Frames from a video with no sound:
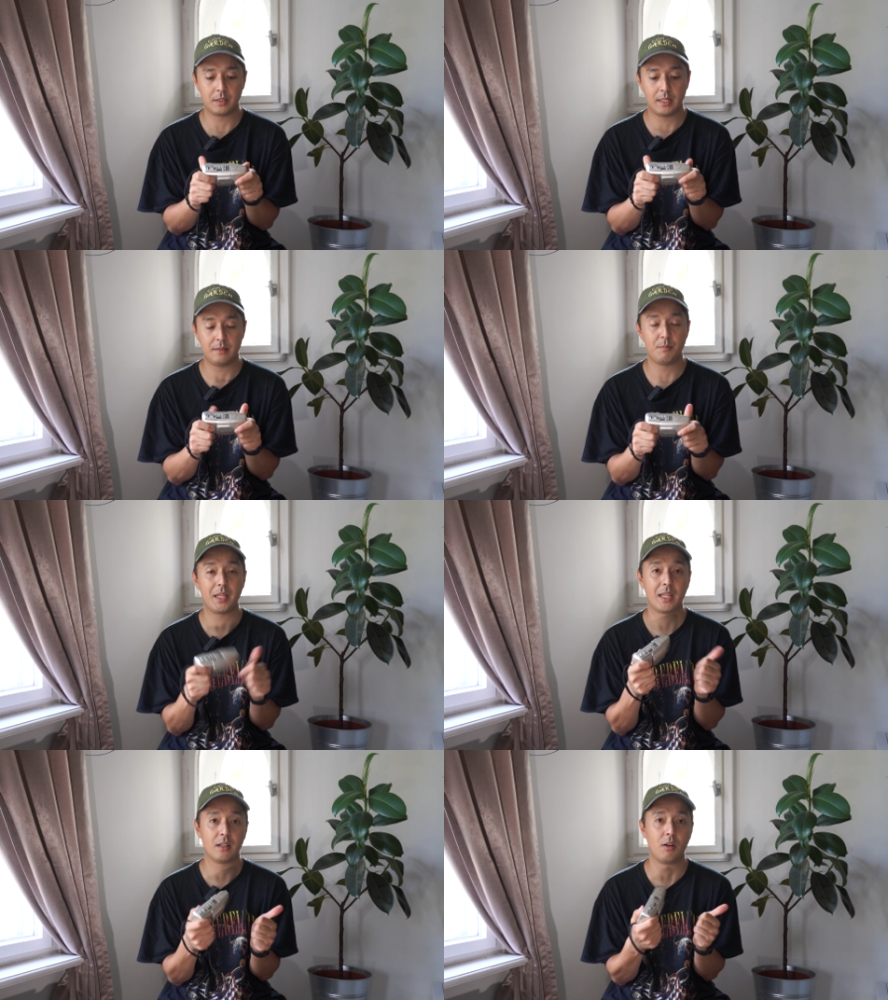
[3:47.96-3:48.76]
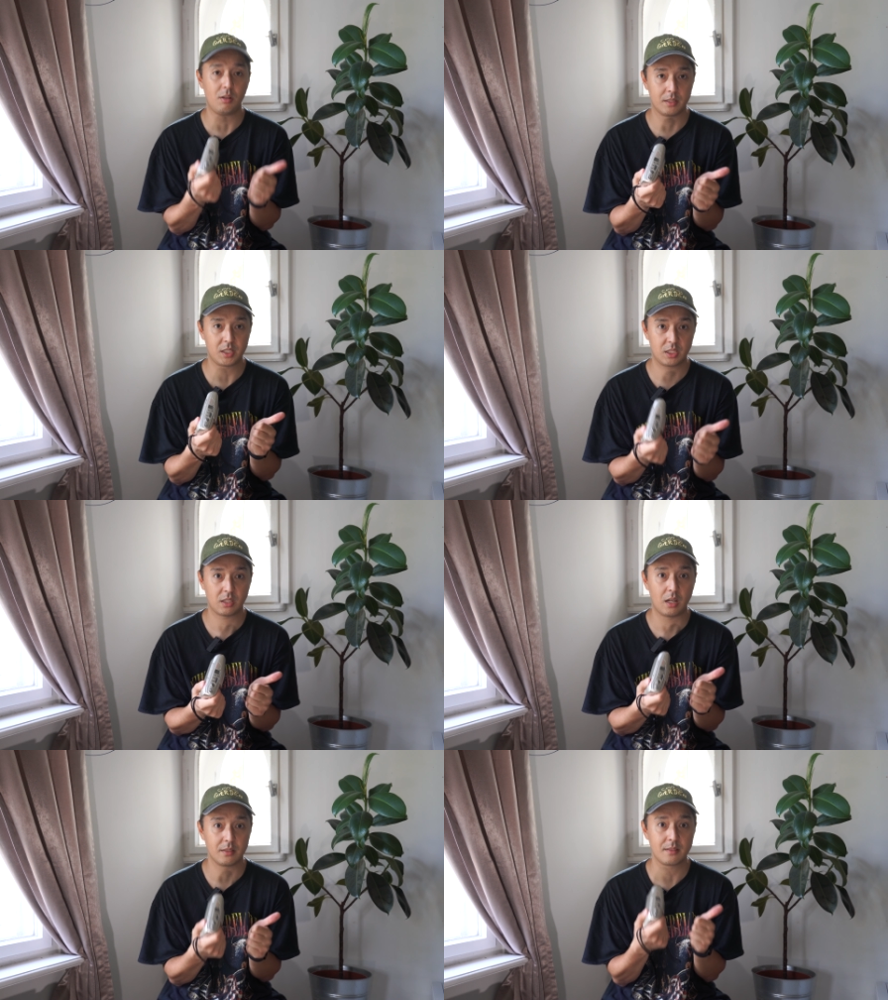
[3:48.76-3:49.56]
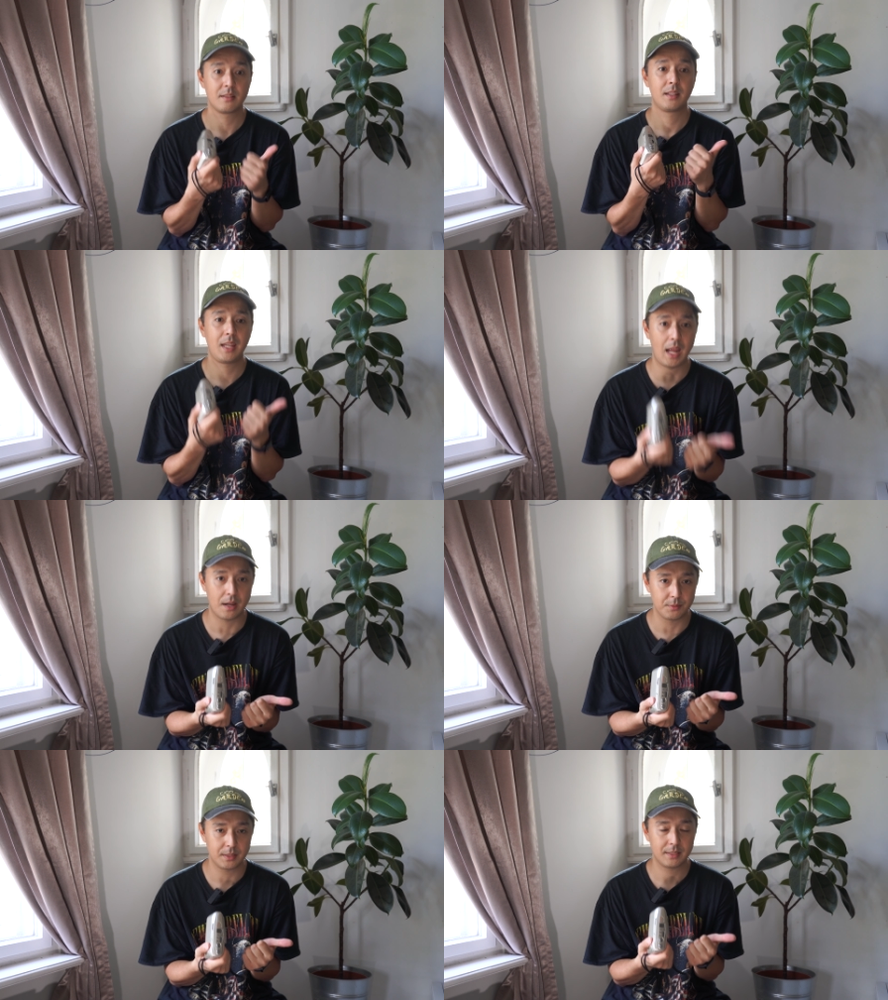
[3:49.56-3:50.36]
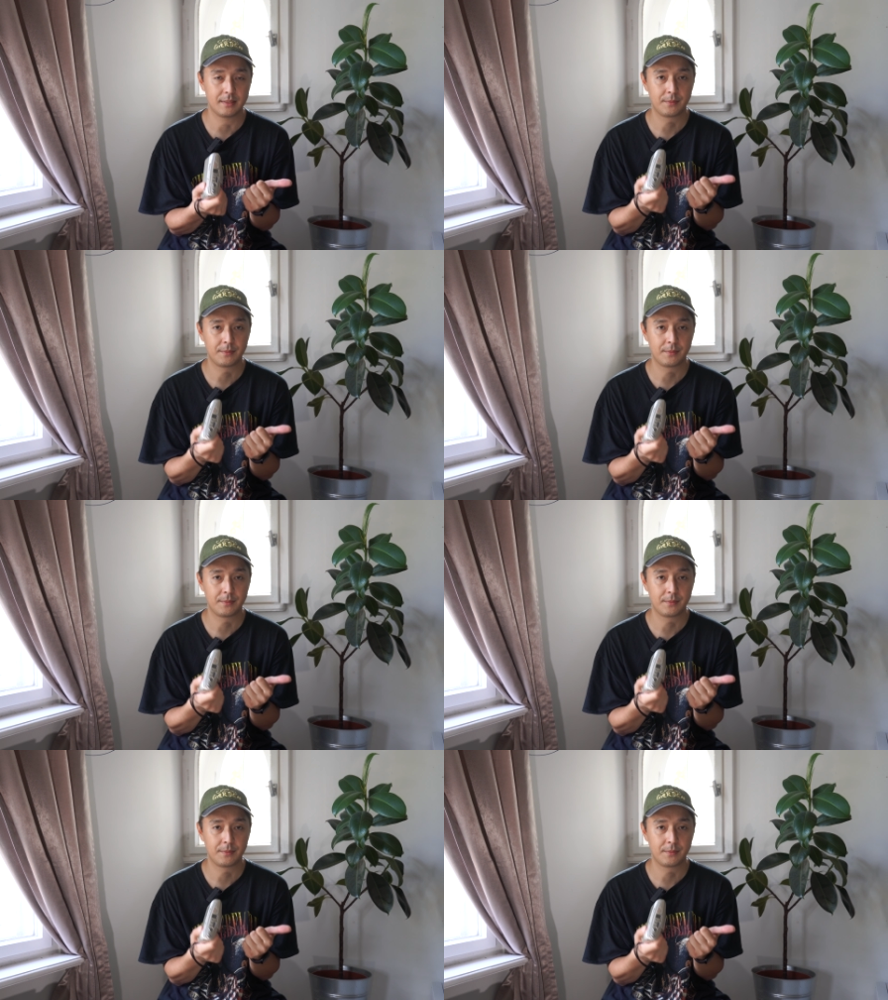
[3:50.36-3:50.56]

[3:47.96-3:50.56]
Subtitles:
and making all the shots count.